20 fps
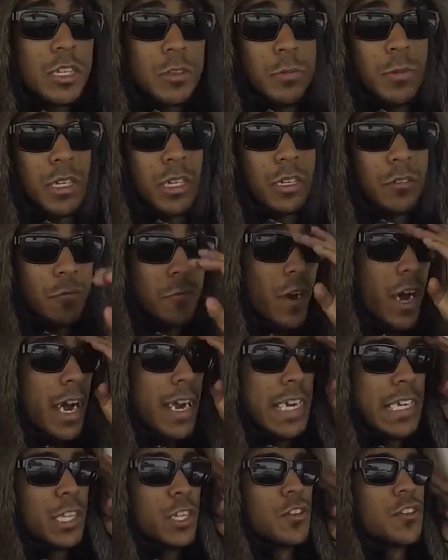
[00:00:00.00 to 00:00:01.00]
Speaking of
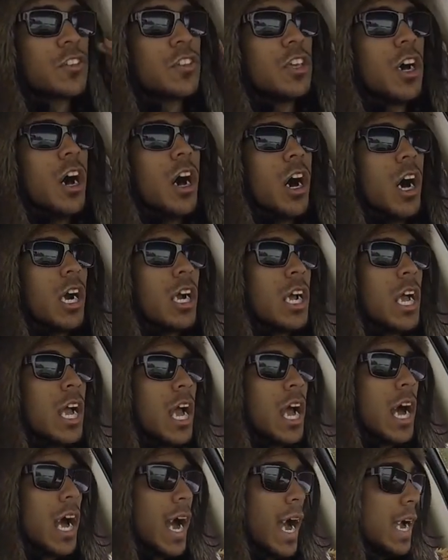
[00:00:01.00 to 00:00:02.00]
fire, the song
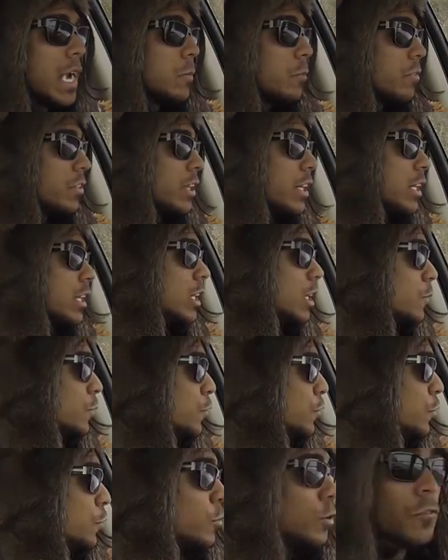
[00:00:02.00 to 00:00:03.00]
I am thinking of
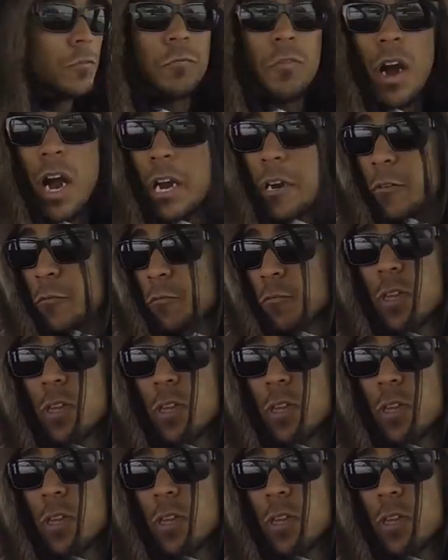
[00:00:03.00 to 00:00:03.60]
is "Through the Fire and